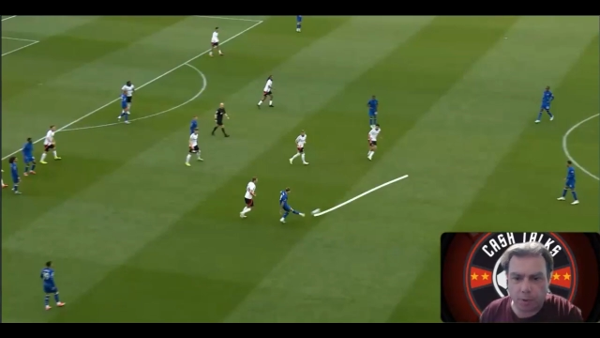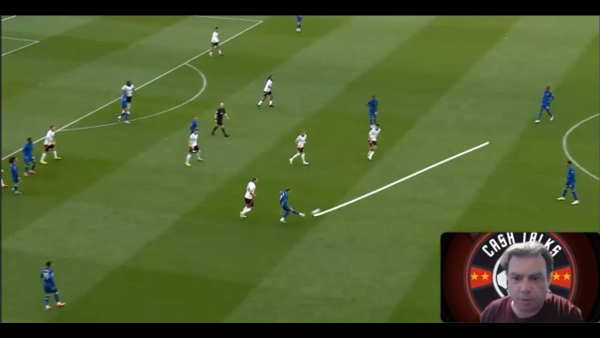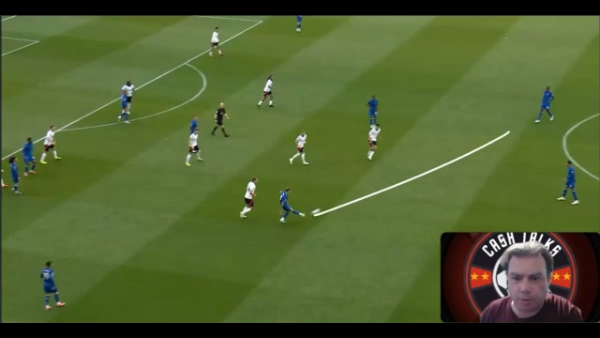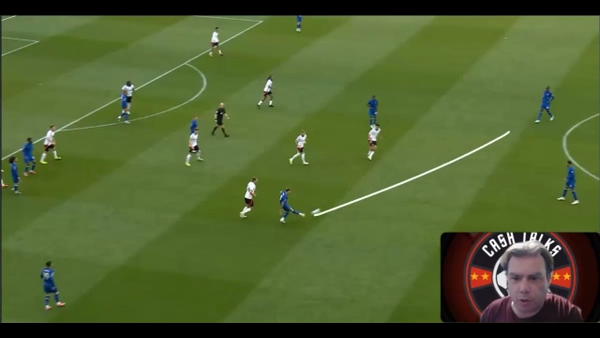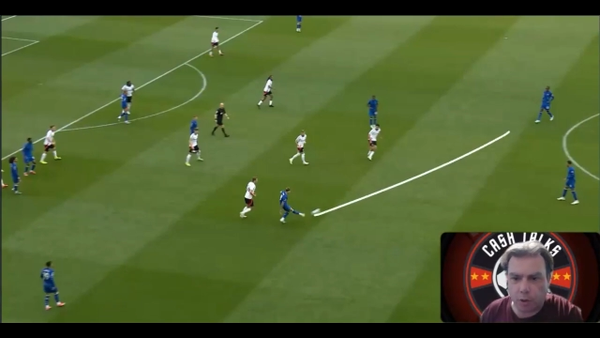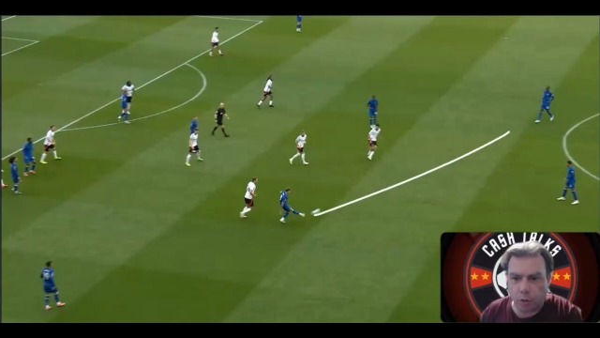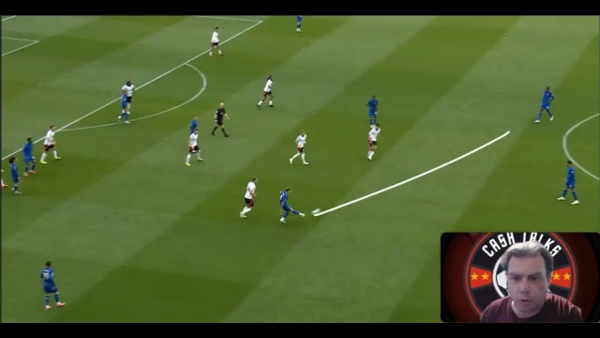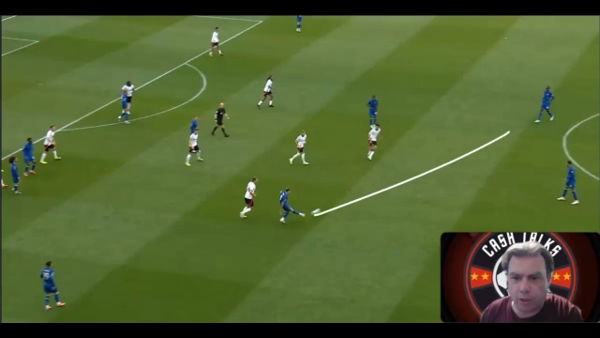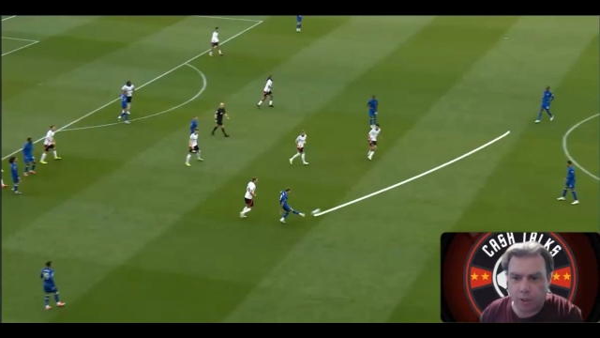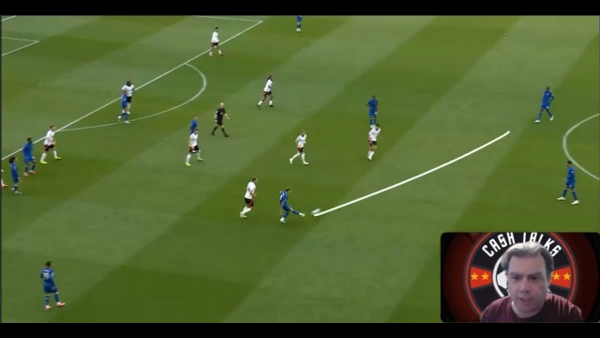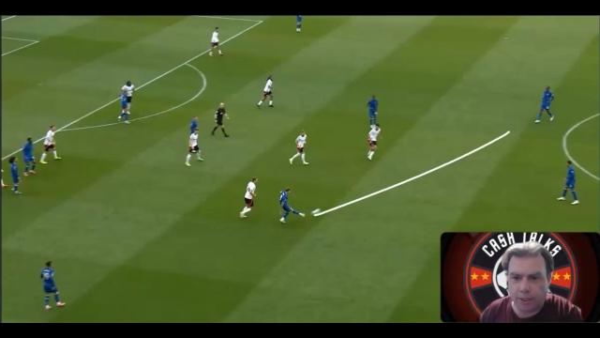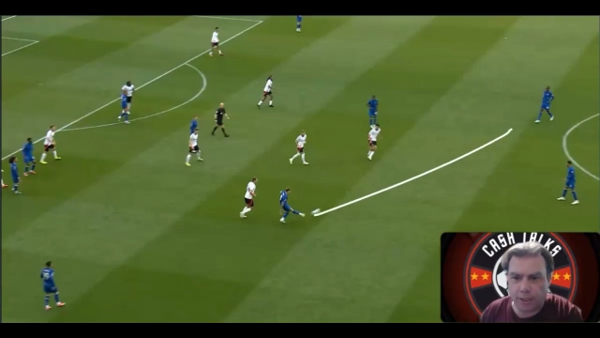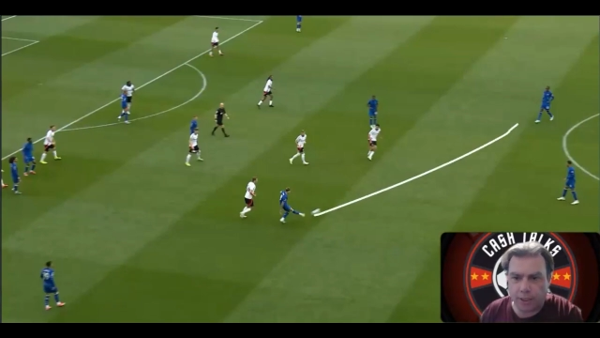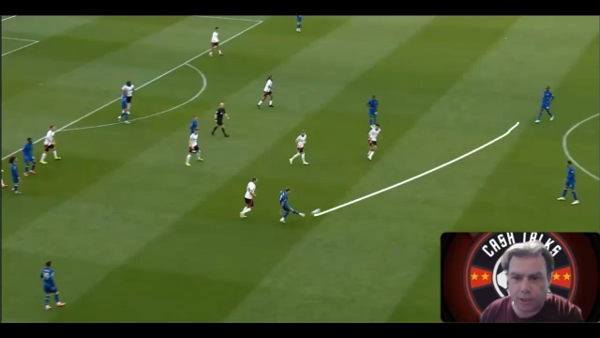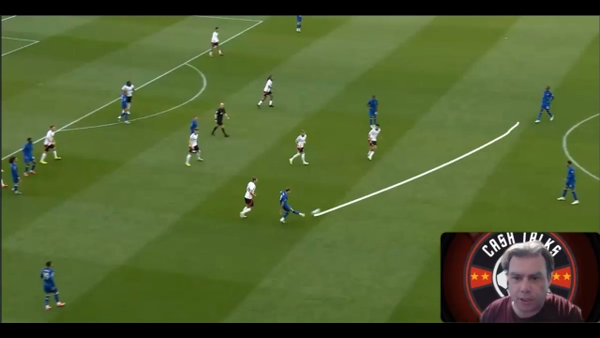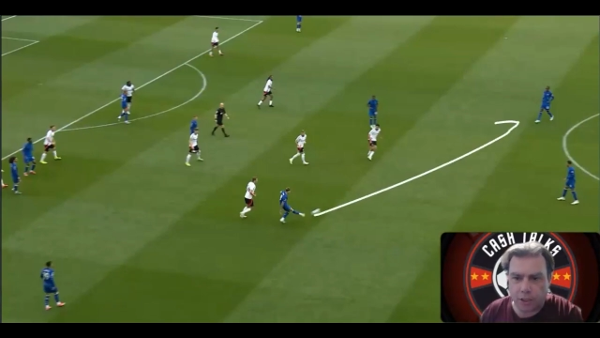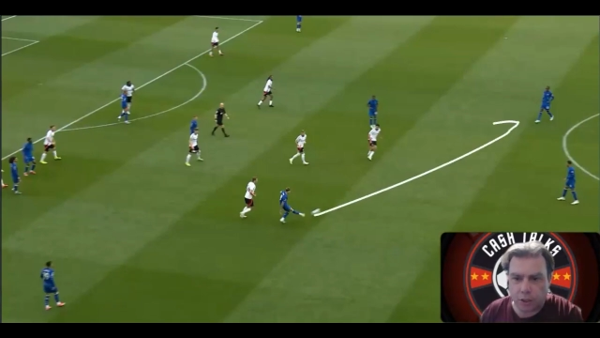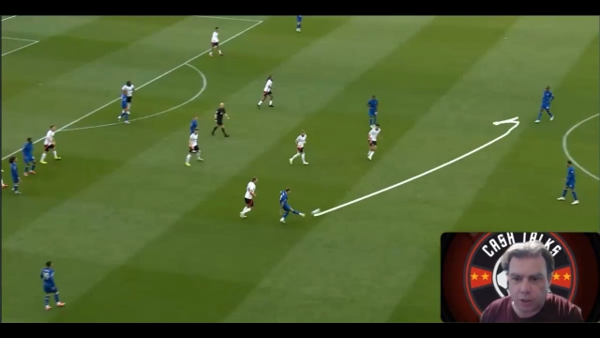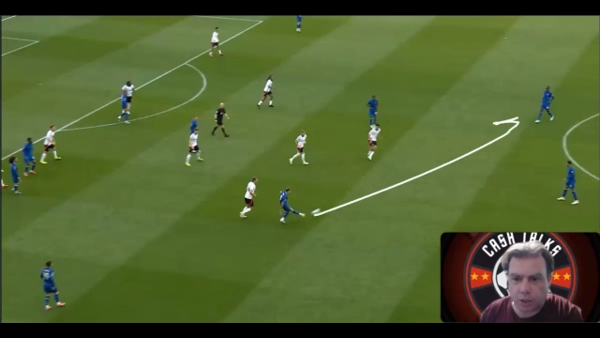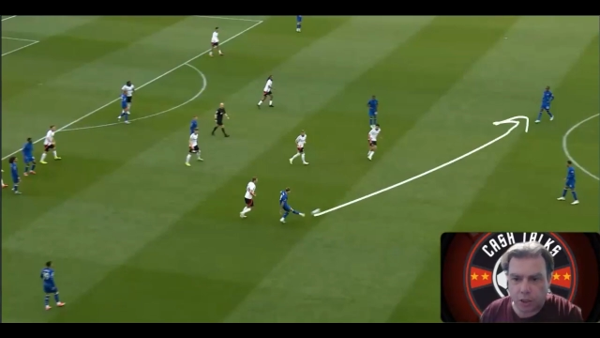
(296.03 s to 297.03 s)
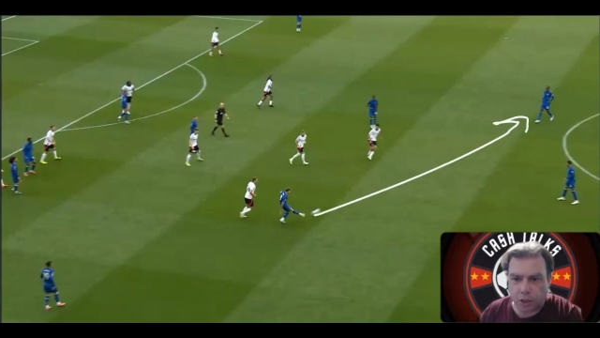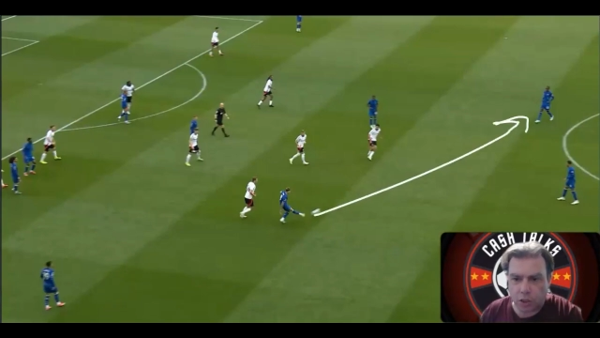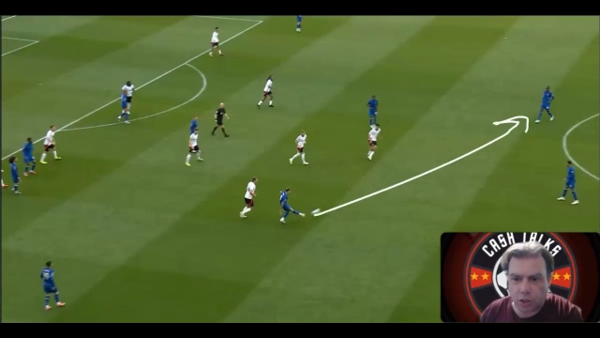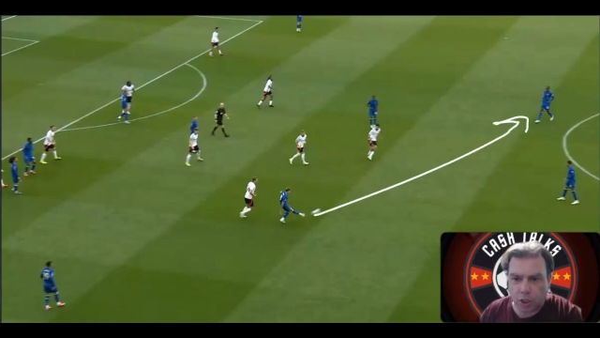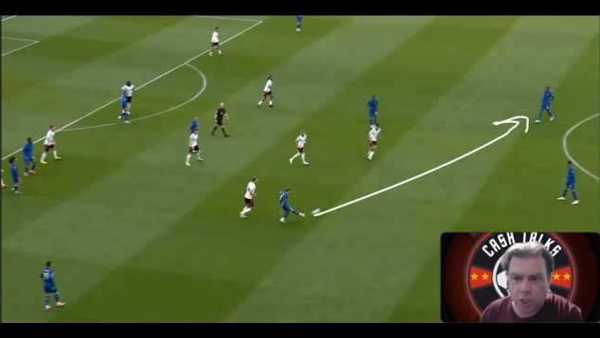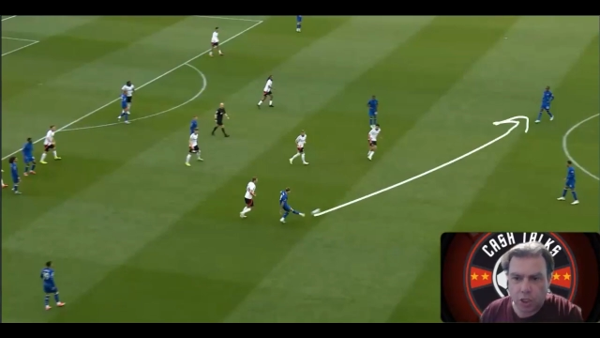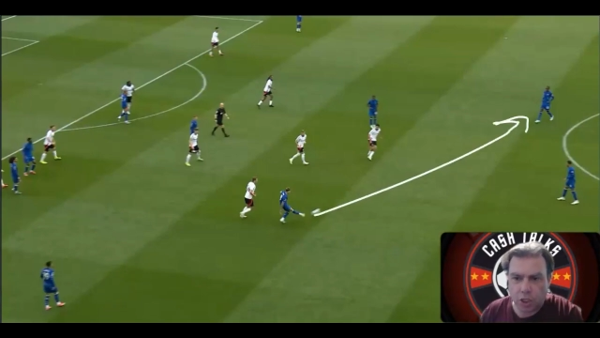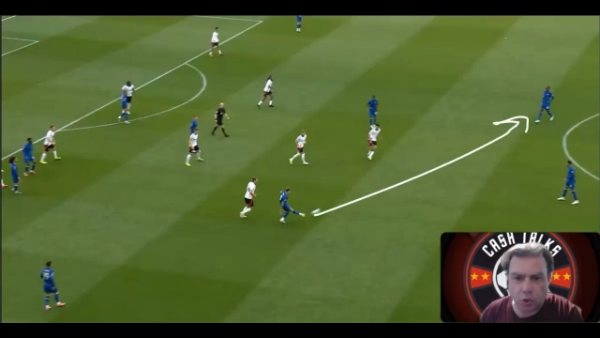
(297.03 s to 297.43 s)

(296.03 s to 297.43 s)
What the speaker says: of little distances.